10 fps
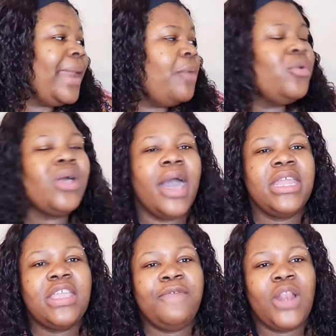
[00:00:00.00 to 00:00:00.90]
But I will
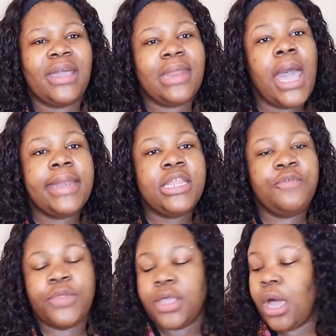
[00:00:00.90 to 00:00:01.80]
kind of give you like an
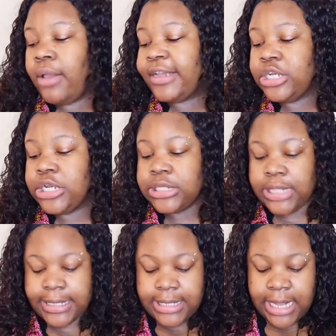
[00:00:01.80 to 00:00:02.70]
idea of what the color actually
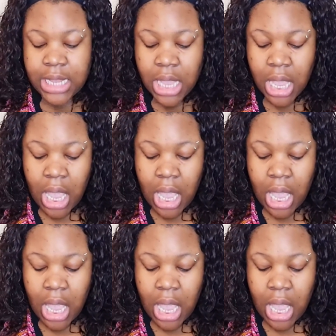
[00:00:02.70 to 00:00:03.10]
looks like today.